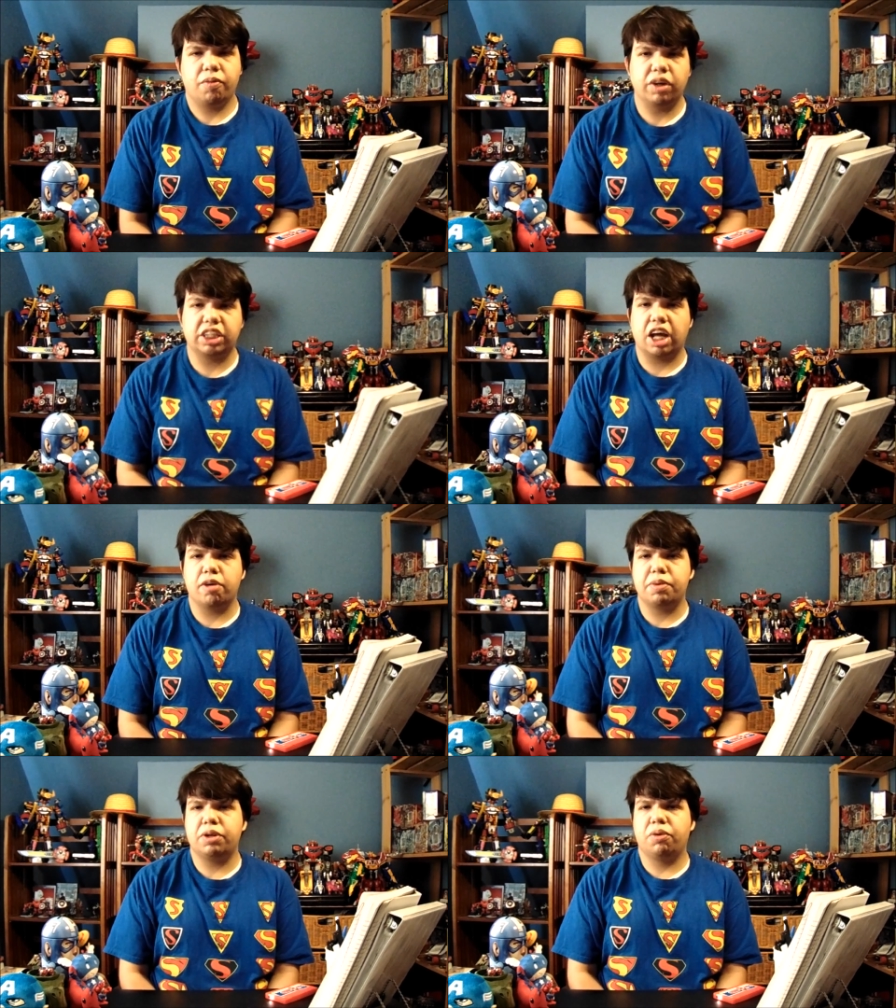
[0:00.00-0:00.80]
which
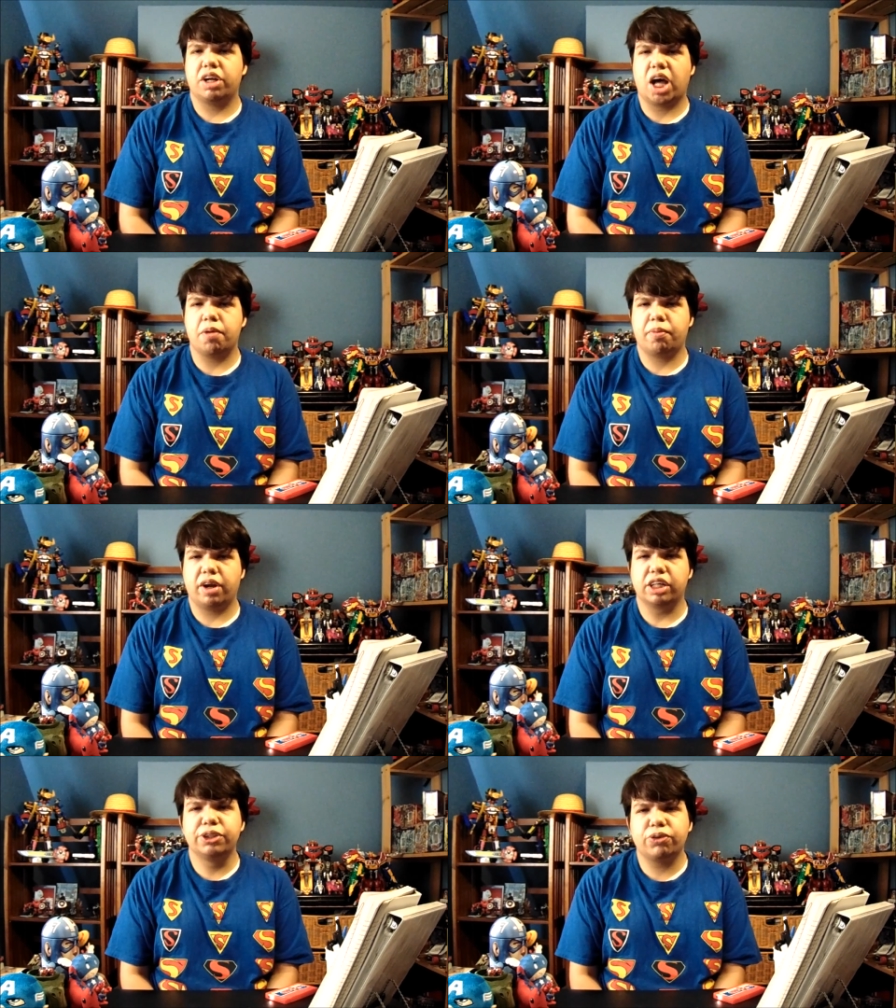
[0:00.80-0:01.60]
I'll be doing
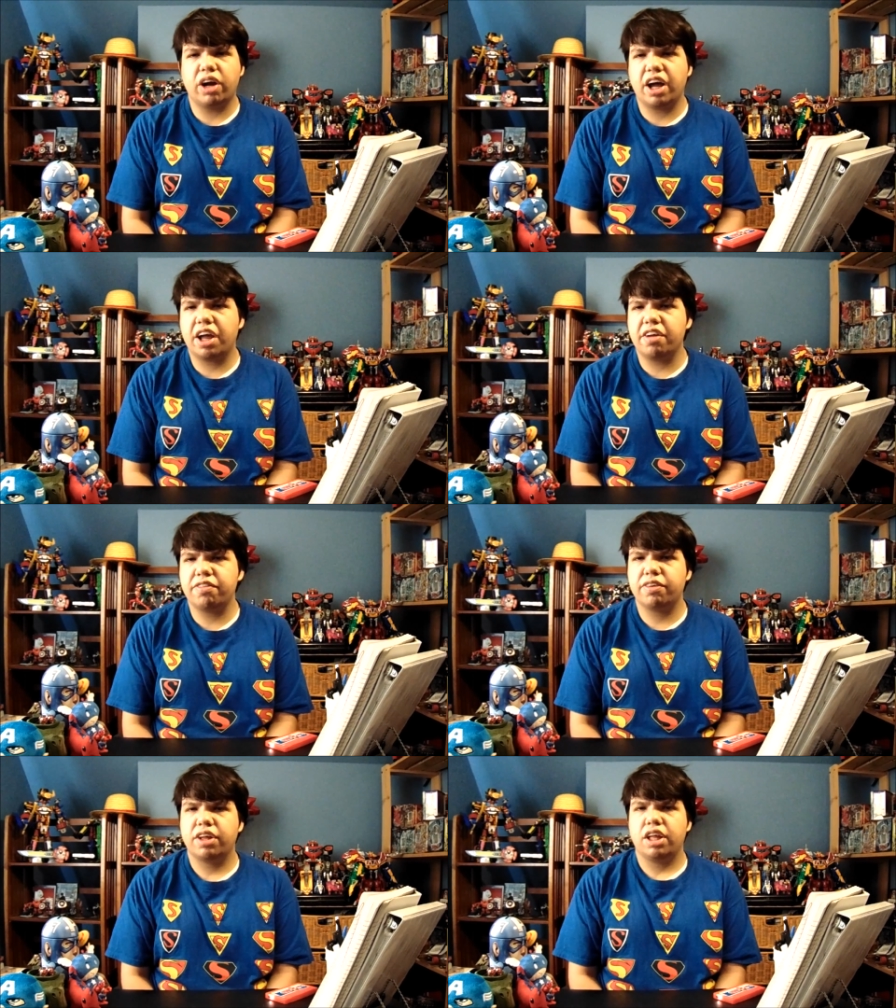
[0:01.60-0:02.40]
Kamen Drive,